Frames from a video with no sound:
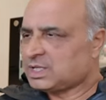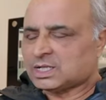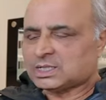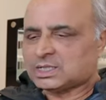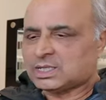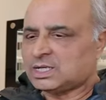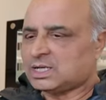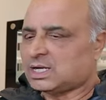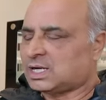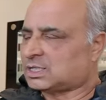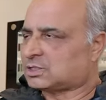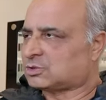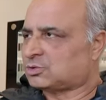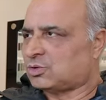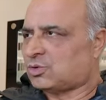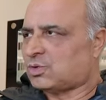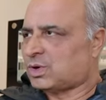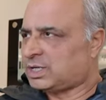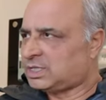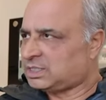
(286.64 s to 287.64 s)
Nothing else.
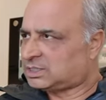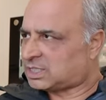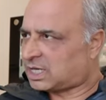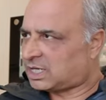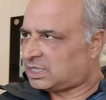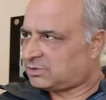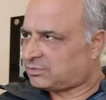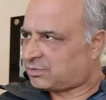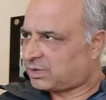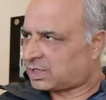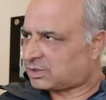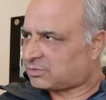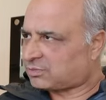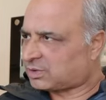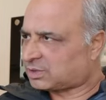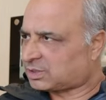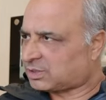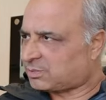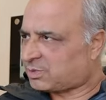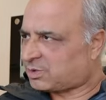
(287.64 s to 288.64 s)
No any side effect
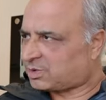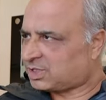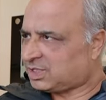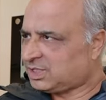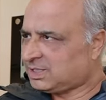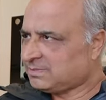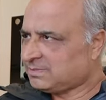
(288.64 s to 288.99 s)
for the body.